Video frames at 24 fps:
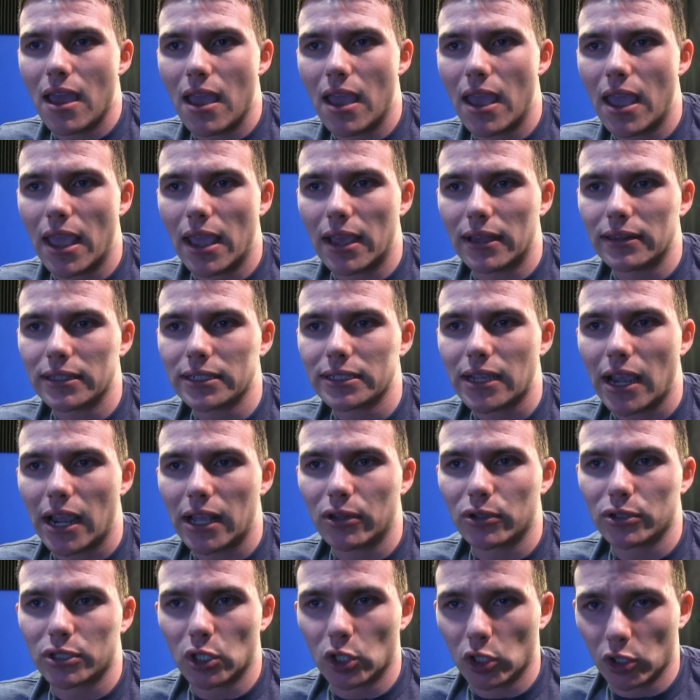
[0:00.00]
And this guy
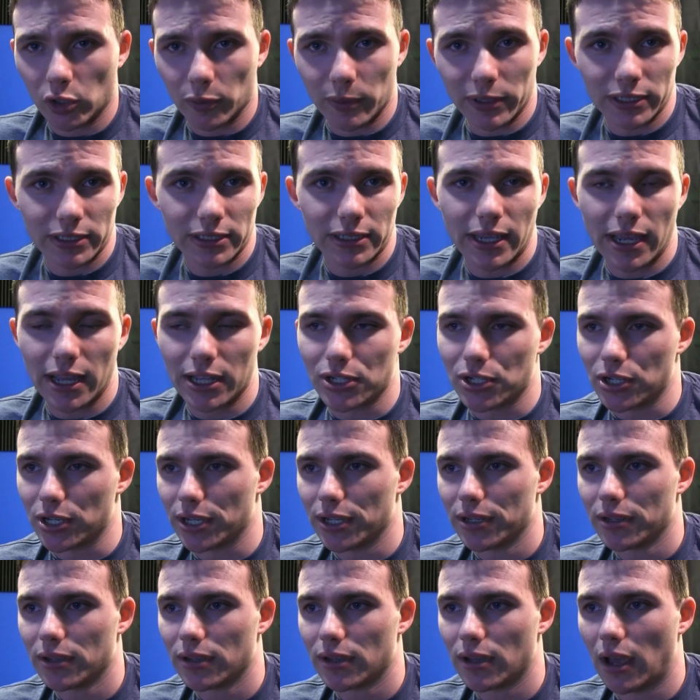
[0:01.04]
looked a little bit
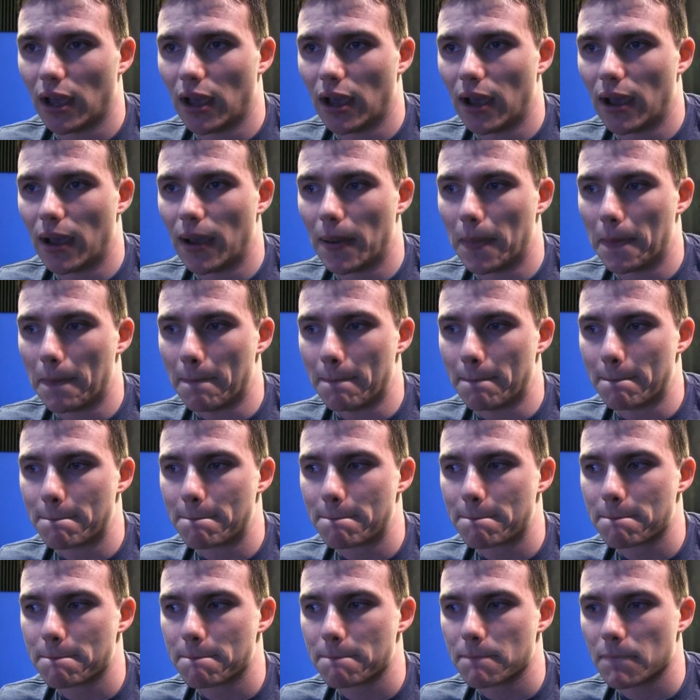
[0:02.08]
sketchy.
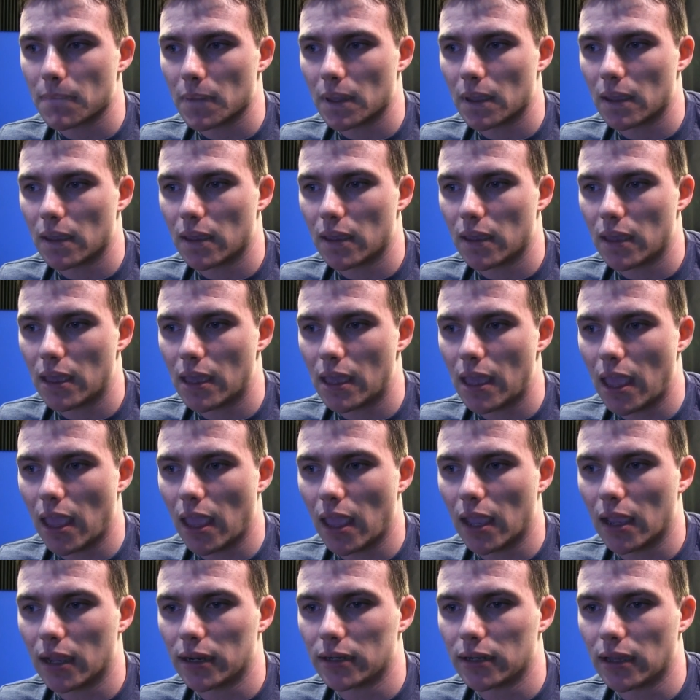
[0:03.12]

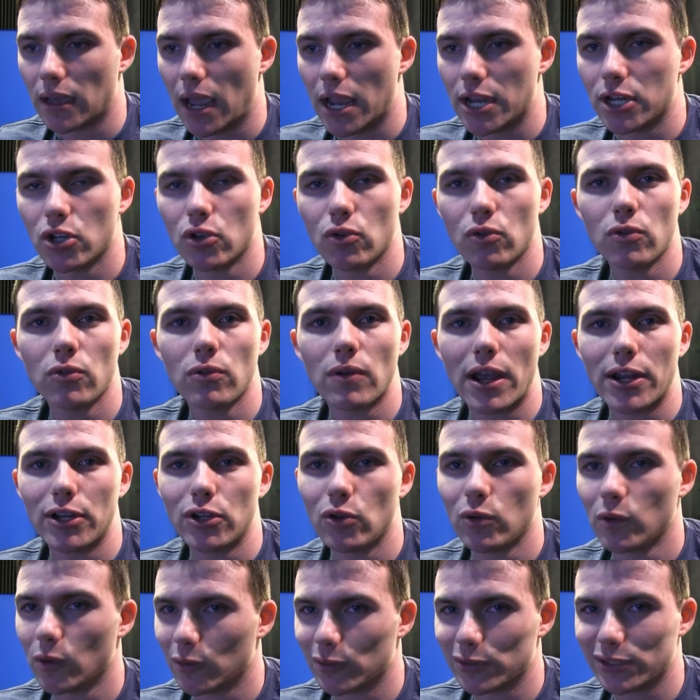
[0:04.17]
And I knew
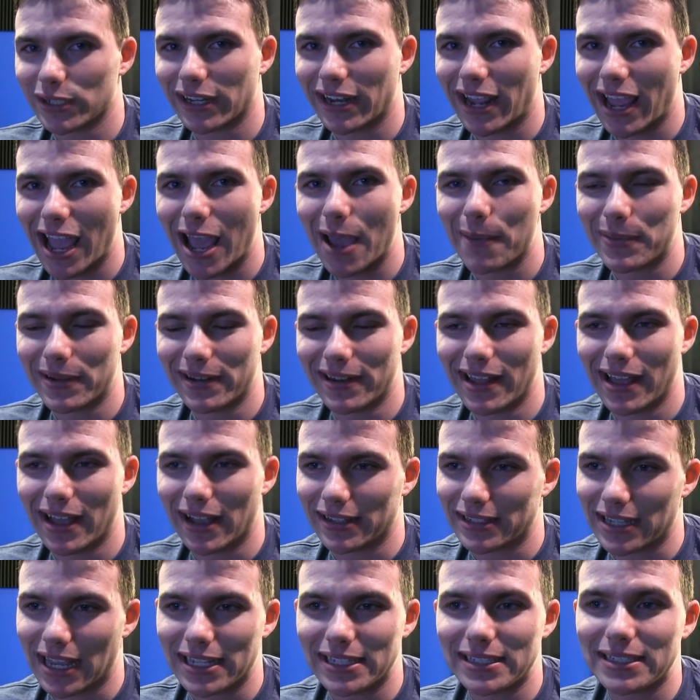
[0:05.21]
what was going to happen
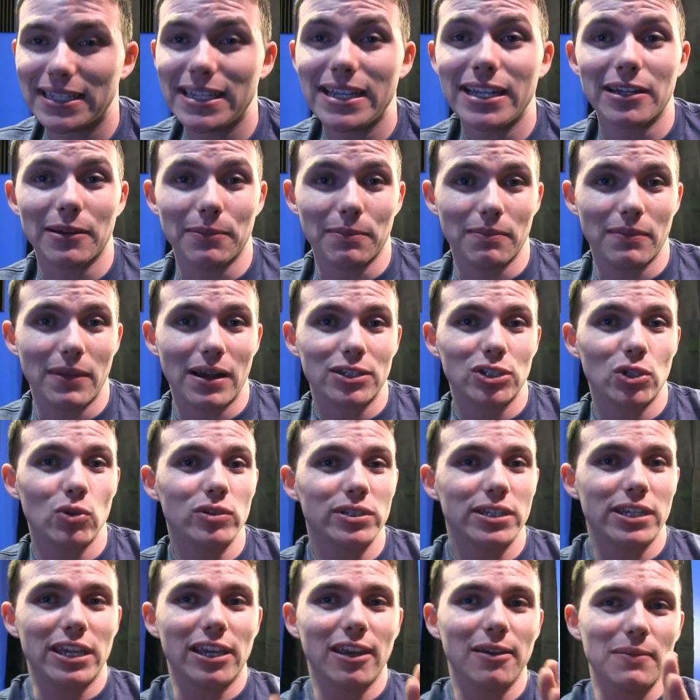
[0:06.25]
next. I seen him. As soon
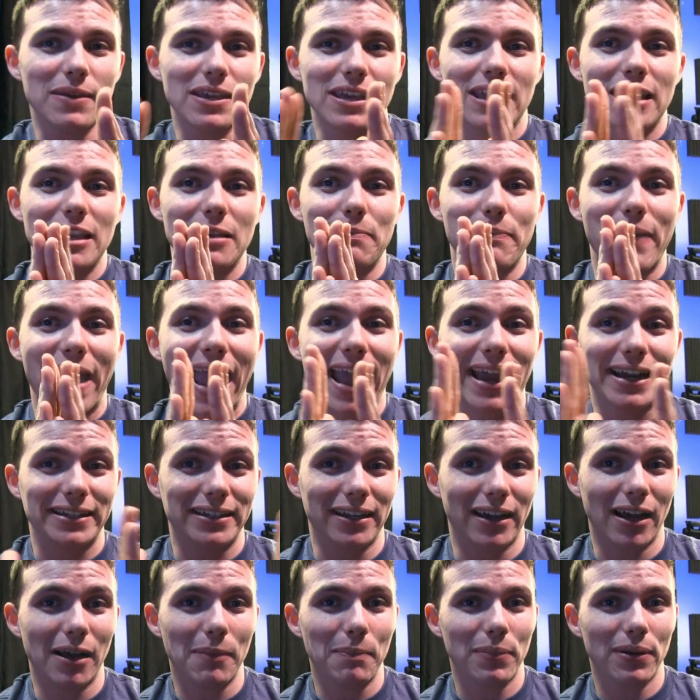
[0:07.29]
as he hit me, he
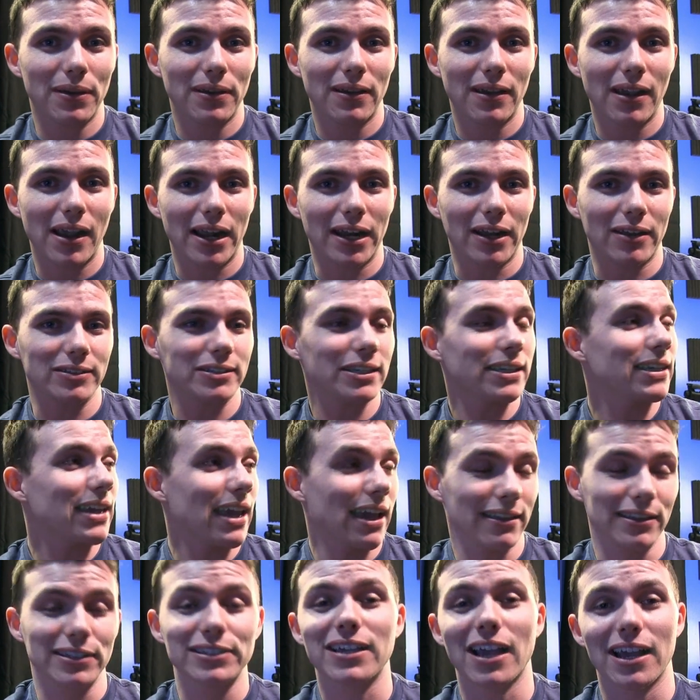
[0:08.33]
backed up. And I was like,
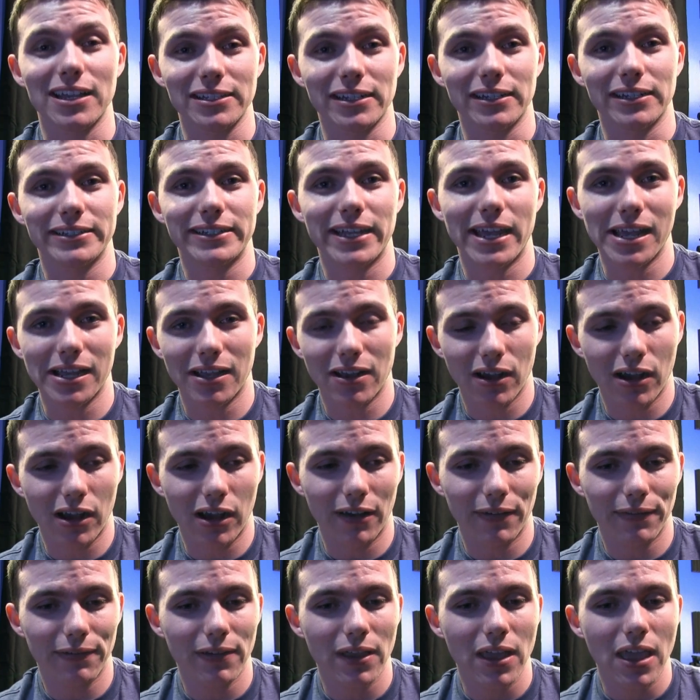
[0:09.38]
yeah, this guy's going to take
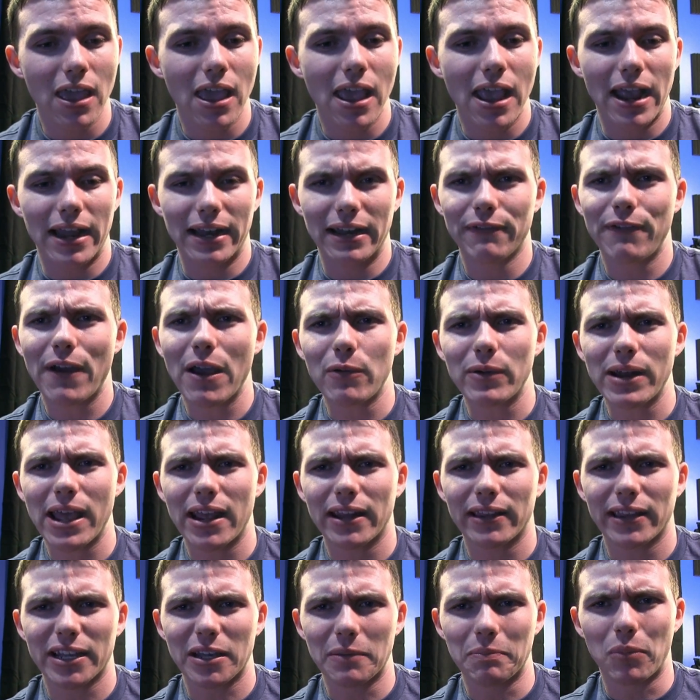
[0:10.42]
off. And if I would have
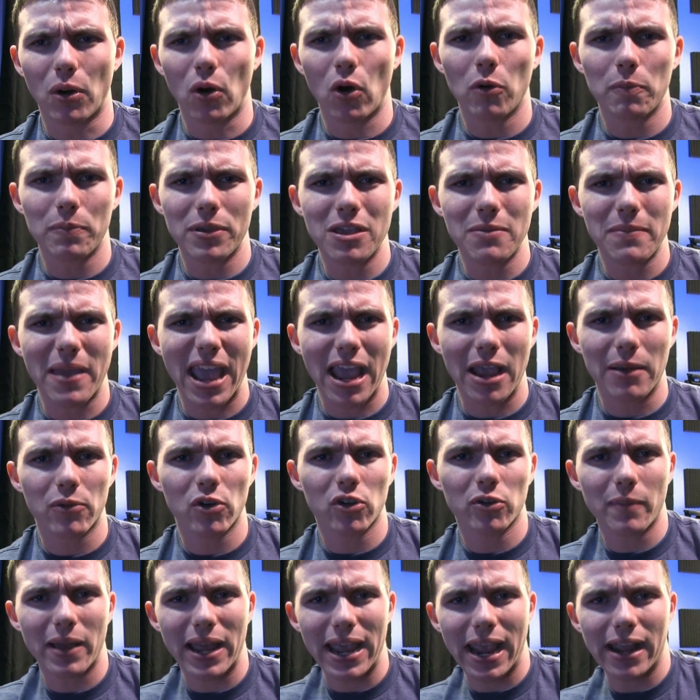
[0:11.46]
had like a ball peen
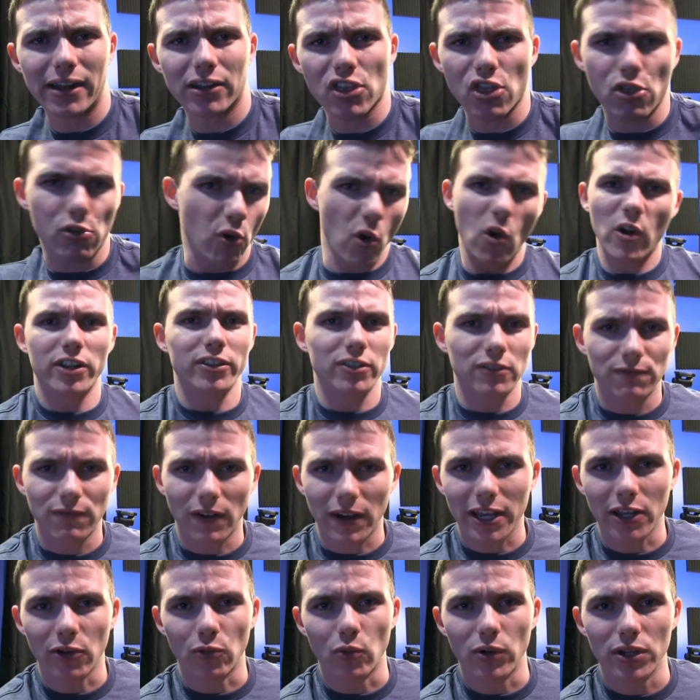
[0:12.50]
hammer in my hand to throw at his
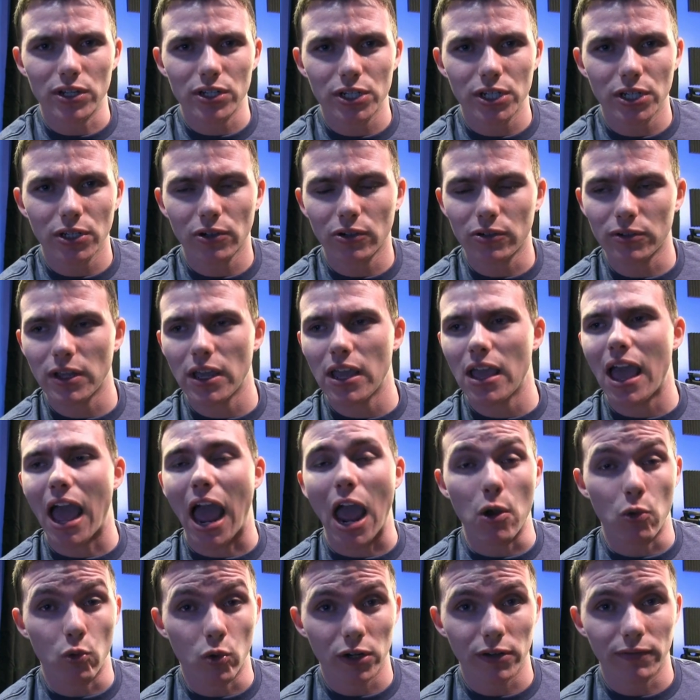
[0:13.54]
fucking windshield,
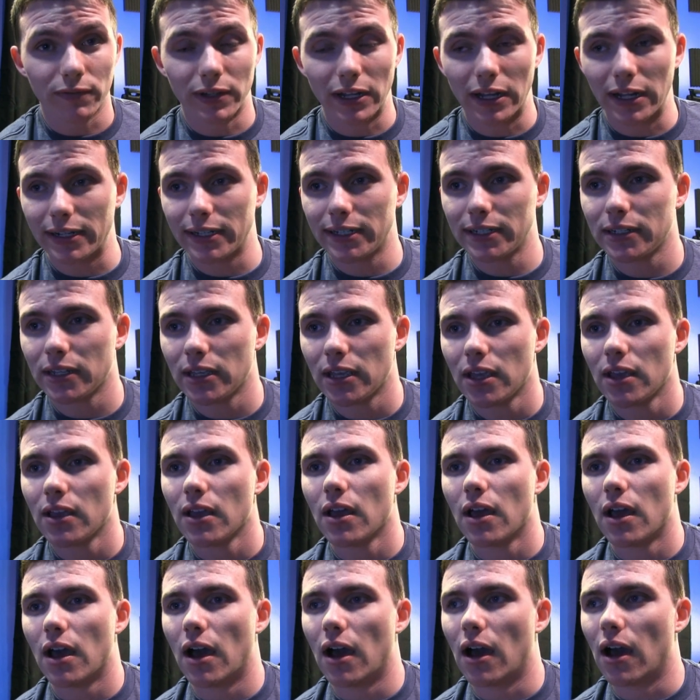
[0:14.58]
I would have done it.
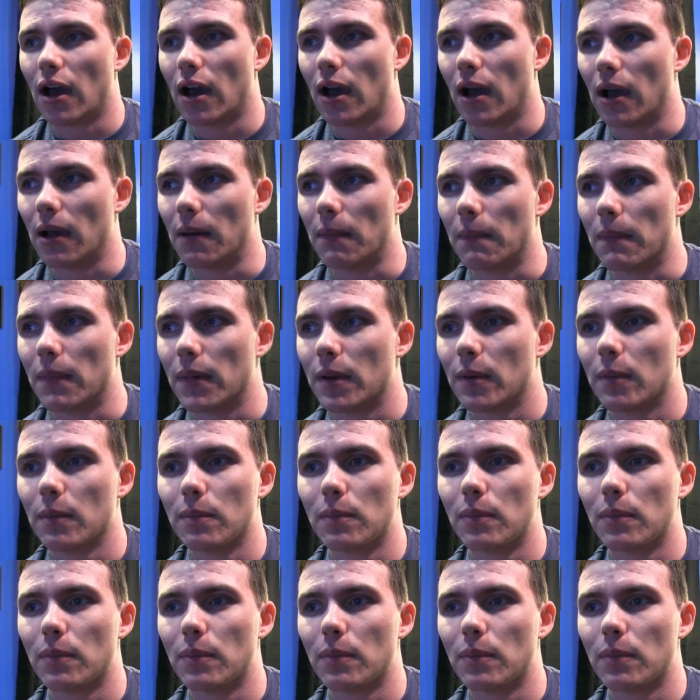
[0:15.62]
But